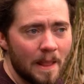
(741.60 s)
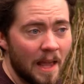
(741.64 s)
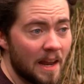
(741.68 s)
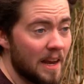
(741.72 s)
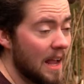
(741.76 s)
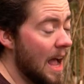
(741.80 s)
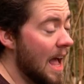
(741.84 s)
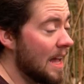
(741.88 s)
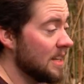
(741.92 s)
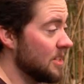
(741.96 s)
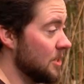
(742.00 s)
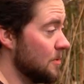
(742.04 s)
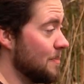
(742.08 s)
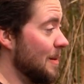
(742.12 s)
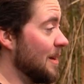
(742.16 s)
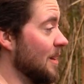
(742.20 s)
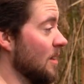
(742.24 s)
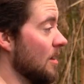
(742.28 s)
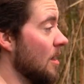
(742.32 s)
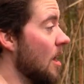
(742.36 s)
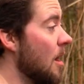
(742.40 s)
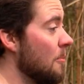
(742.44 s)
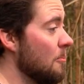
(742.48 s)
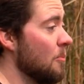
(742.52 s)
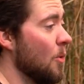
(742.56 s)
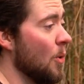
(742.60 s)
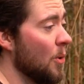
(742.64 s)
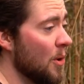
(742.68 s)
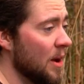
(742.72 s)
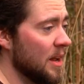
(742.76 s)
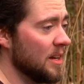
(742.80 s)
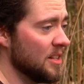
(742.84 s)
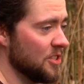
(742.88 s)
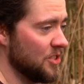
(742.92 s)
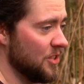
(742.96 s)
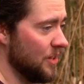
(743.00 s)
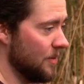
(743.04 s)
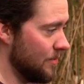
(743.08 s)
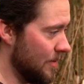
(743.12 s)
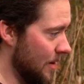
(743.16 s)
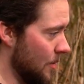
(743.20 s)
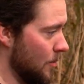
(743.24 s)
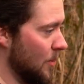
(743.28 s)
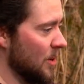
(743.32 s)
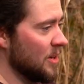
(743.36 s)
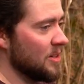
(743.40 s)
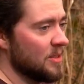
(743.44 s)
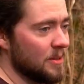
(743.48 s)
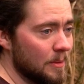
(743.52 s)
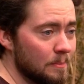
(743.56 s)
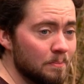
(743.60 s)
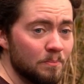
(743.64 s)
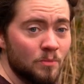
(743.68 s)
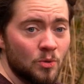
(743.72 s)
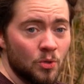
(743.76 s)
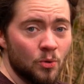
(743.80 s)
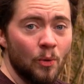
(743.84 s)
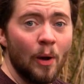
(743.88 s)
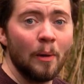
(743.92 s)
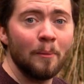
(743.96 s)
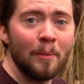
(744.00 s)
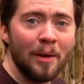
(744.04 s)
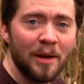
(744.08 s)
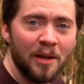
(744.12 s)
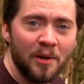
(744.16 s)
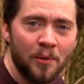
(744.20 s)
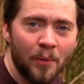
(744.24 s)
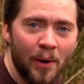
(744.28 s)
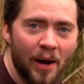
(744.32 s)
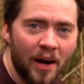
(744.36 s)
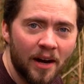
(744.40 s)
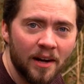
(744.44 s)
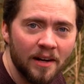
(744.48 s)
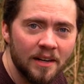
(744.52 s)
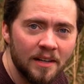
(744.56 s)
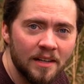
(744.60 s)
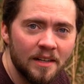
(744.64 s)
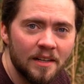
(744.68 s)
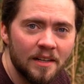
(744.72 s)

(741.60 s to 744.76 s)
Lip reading: And I had to spend a lot more energy if I wanted to swim anywhere.